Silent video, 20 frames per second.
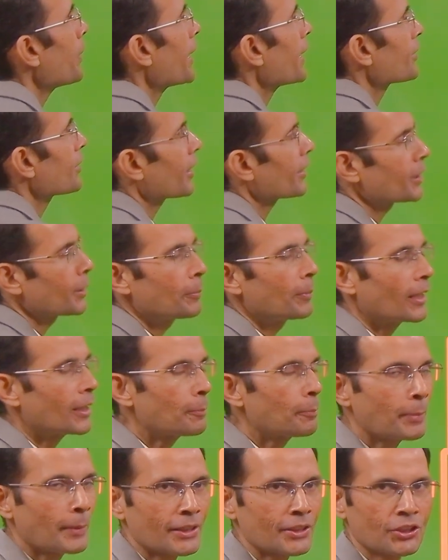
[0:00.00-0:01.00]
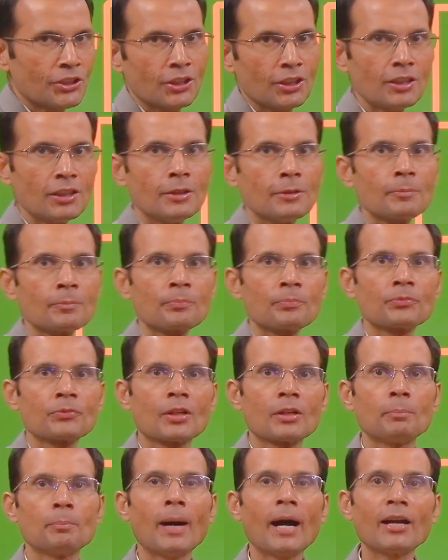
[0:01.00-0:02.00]
measure the blood pressure
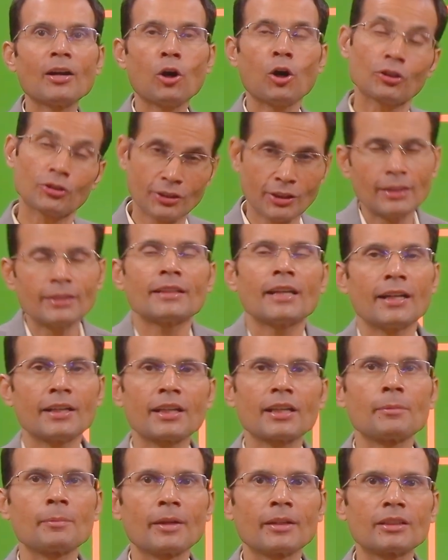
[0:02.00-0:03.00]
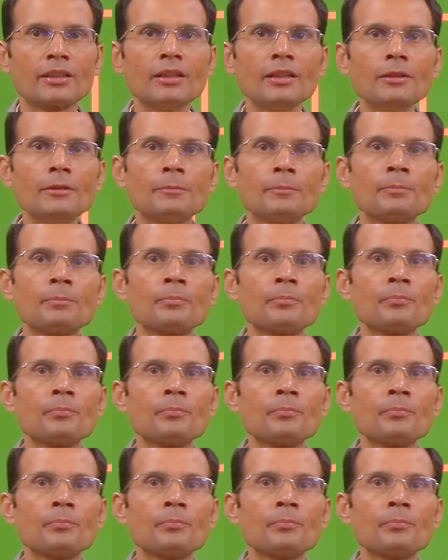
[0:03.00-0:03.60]
by auscultatory method,